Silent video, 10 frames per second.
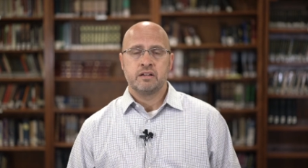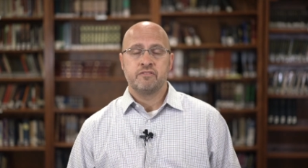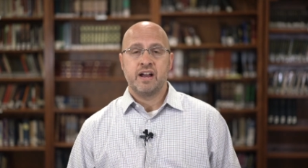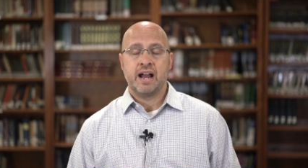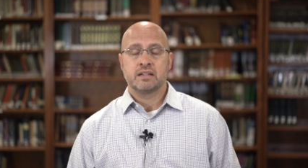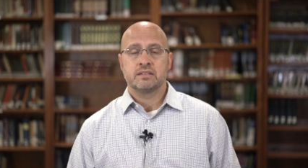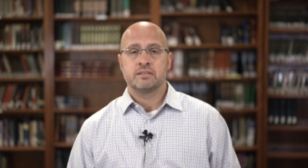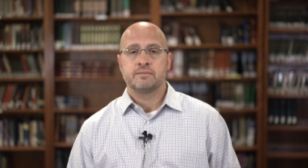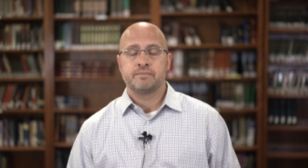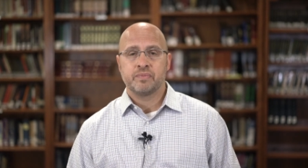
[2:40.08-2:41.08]
In fact,
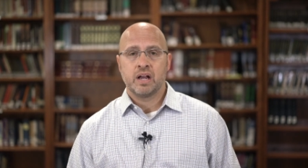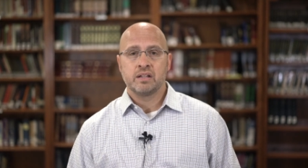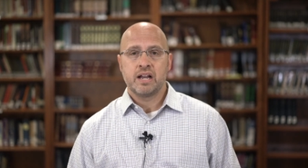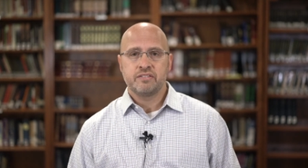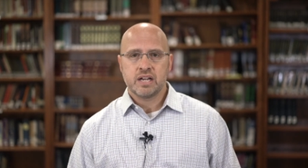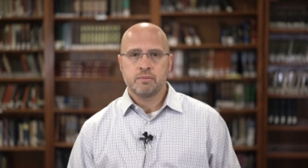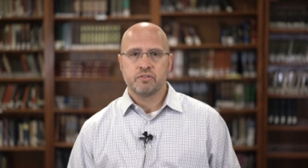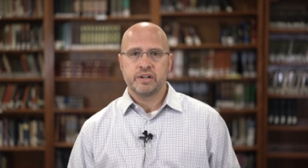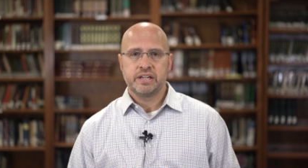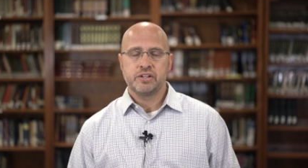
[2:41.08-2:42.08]
a lifetime
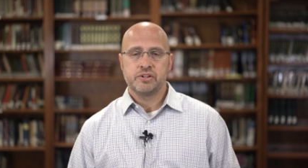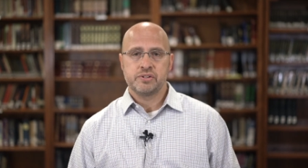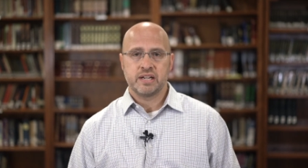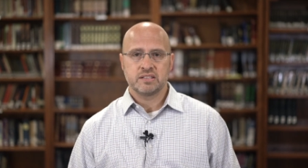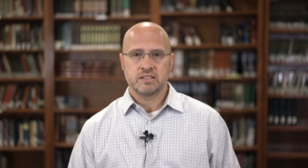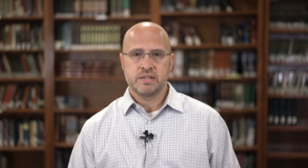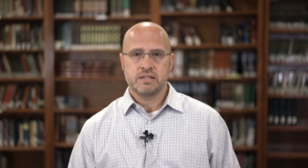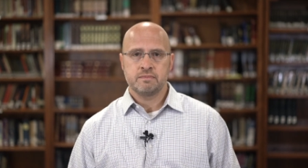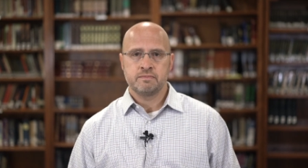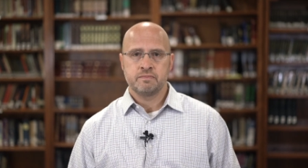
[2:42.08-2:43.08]
of reading the New
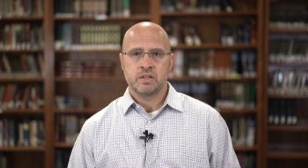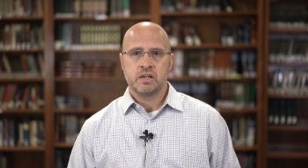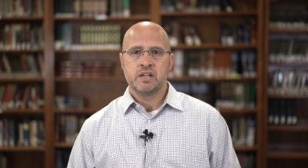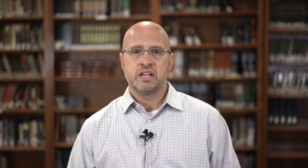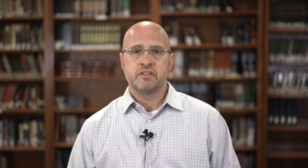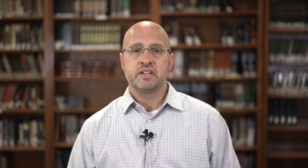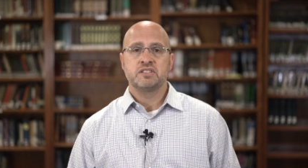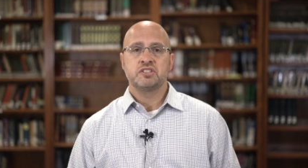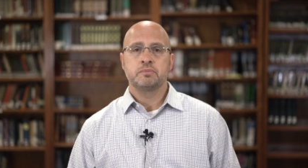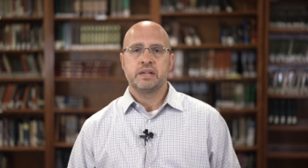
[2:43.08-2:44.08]
Testament
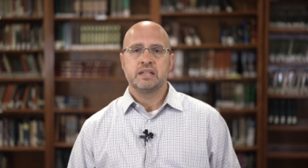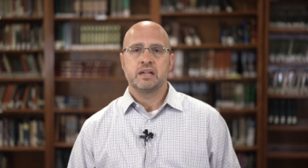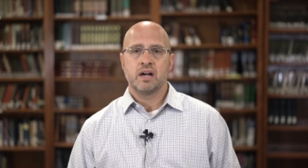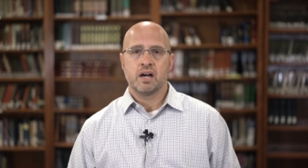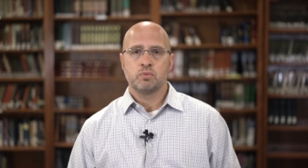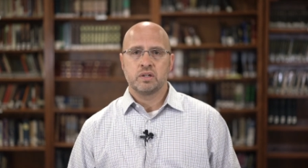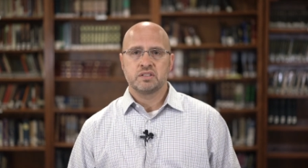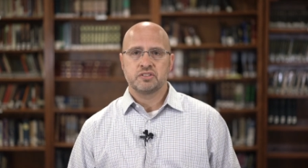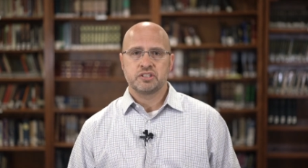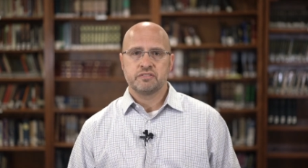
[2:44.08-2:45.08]
convinces me that God
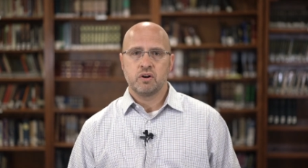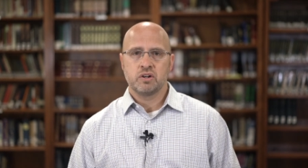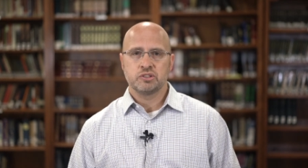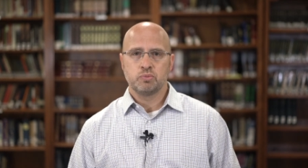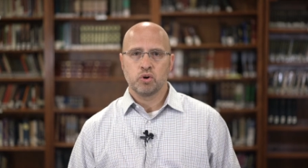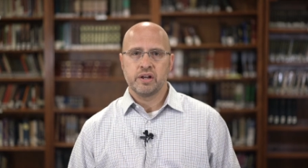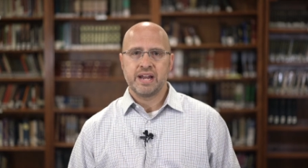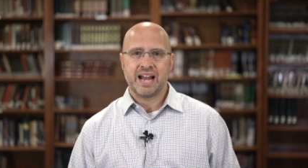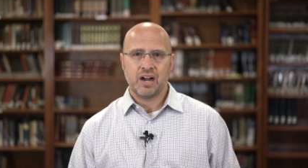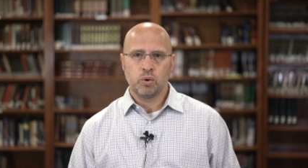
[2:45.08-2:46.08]
wants us to focus more on
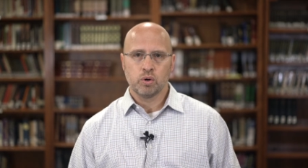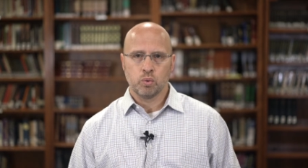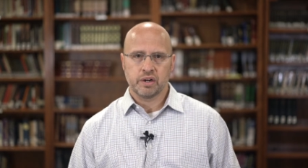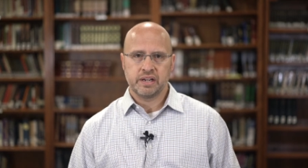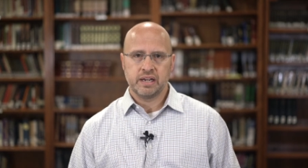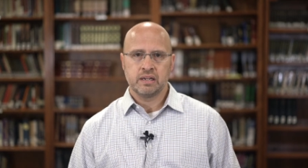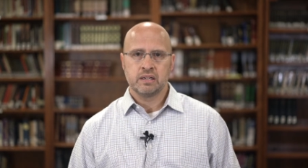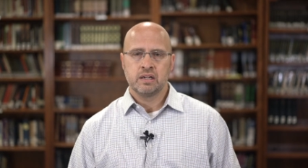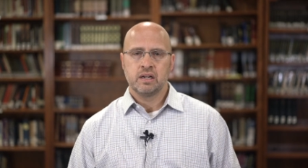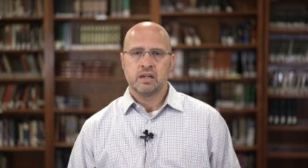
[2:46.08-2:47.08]
how we're working
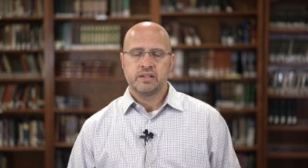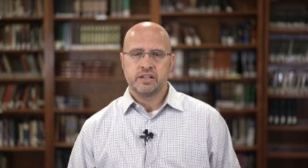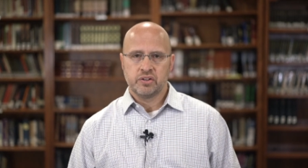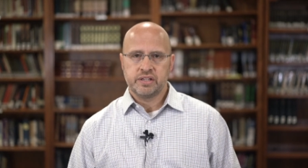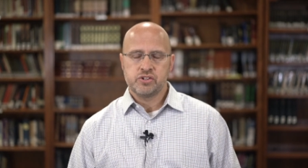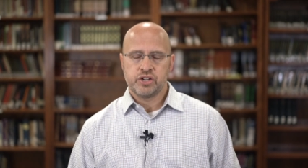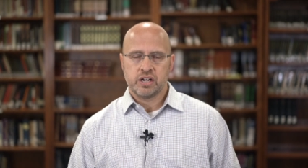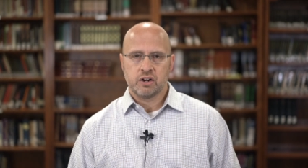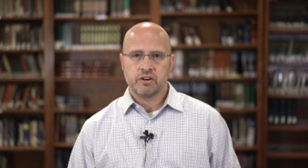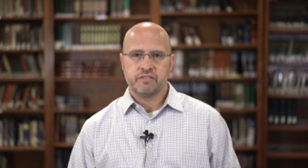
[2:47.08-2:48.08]
than on the
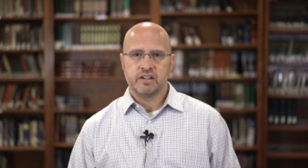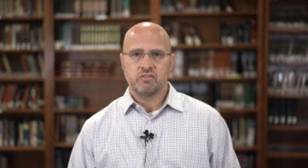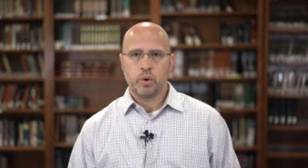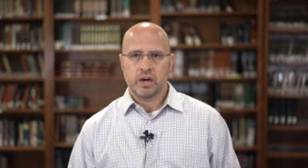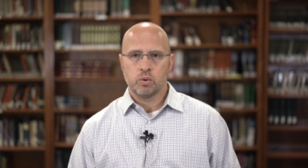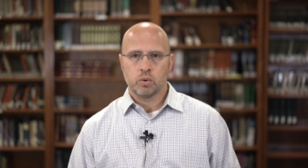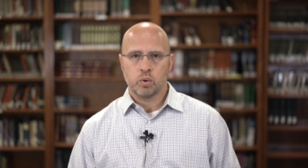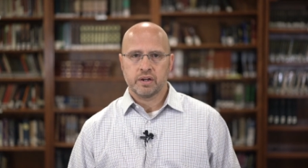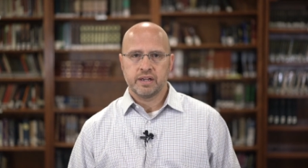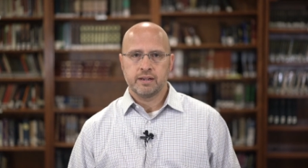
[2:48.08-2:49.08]
geography of where we're
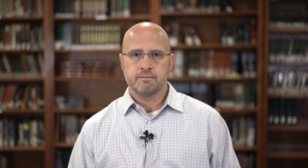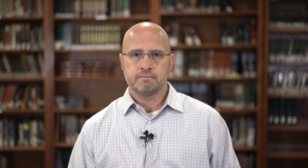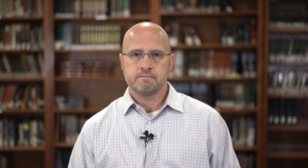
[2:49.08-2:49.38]
working.